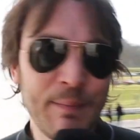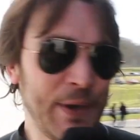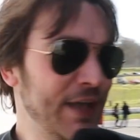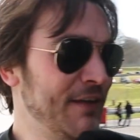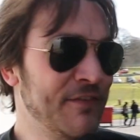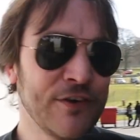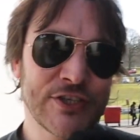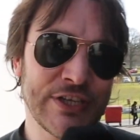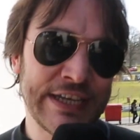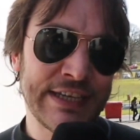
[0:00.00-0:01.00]
but
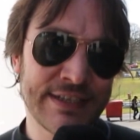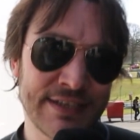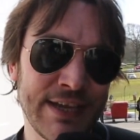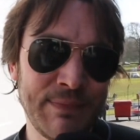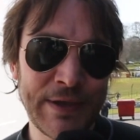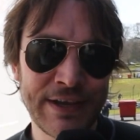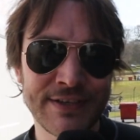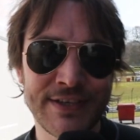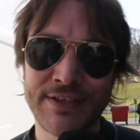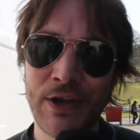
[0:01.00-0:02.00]
unfortunately, he's sleeping
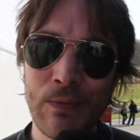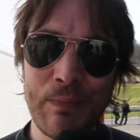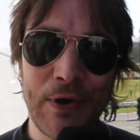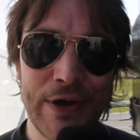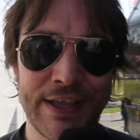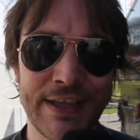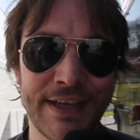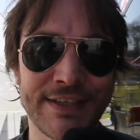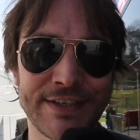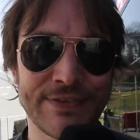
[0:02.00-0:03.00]
because he's an old boy and he
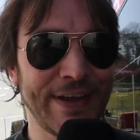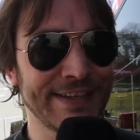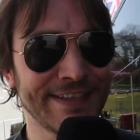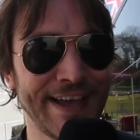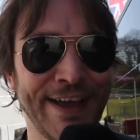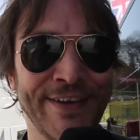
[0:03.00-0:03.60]
needs his rest now.